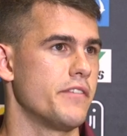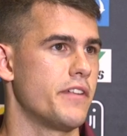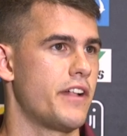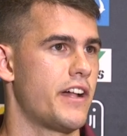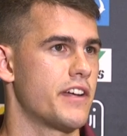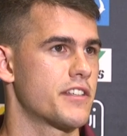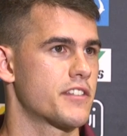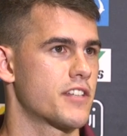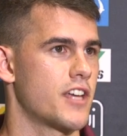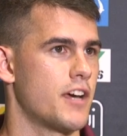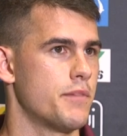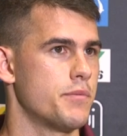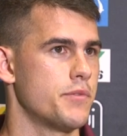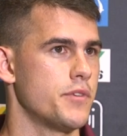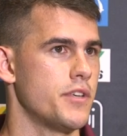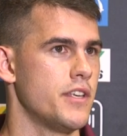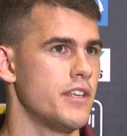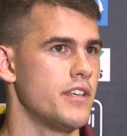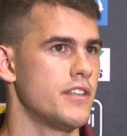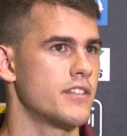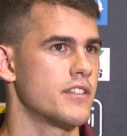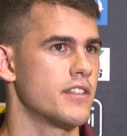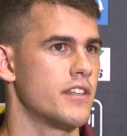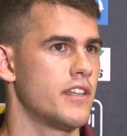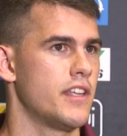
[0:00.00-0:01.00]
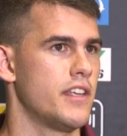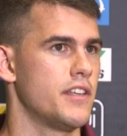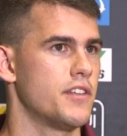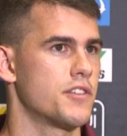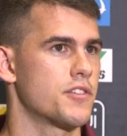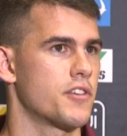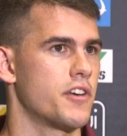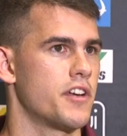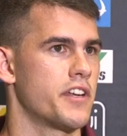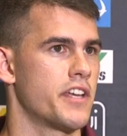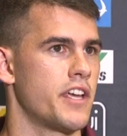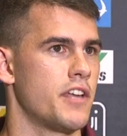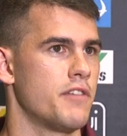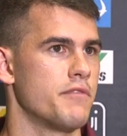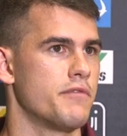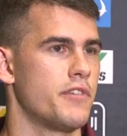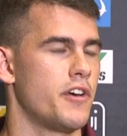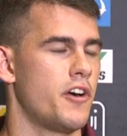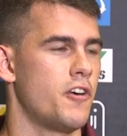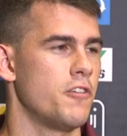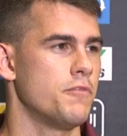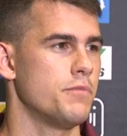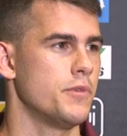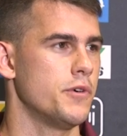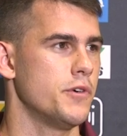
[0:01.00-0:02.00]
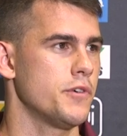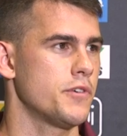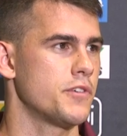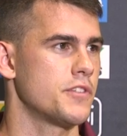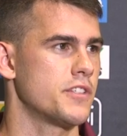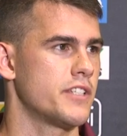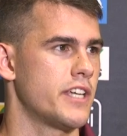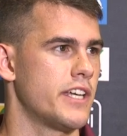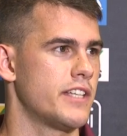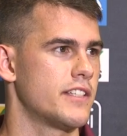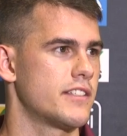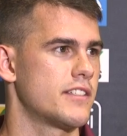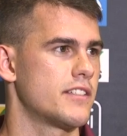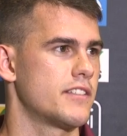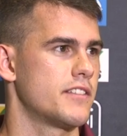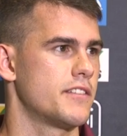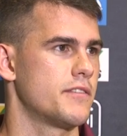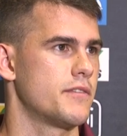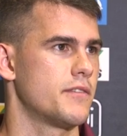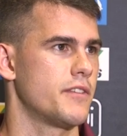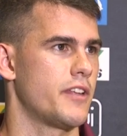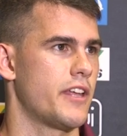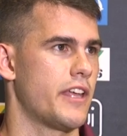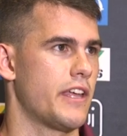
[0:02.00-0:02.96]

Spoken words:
last couple of years and try to get involved more, because that's